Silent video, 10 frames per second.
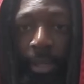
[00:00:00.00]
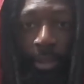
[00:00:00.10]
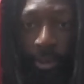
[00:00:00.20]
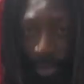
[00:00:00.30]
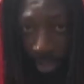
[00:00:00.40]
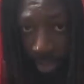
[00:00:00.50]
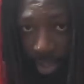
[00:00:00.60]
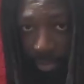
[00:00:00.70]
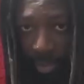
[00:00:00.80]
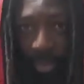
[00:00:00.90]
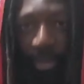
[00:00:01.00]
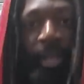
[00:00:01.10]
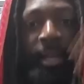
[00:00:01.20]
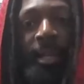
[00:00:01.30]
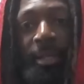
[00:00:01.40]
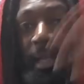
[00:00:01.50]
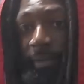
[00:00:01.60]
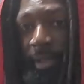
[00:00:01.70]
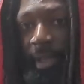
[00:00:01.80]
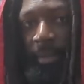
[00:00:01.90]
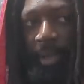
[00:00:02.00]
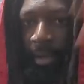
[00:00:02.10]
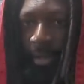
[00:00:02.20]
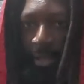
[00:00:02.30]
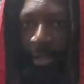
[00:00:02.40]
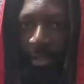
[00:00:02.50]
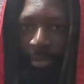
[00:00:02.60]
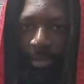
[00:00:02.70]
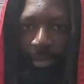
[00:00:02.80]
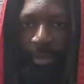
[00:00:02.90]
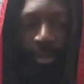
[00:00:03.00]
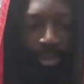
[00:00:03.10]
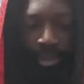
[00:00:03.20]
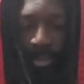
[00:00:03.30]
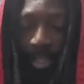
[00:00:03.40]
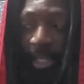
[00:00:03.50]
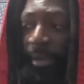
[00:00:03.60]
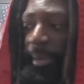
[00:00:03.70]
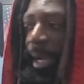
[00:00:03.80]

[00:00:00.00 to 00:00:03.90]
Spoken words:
throw on your gun belt, and now you have your gun belt and you can DD them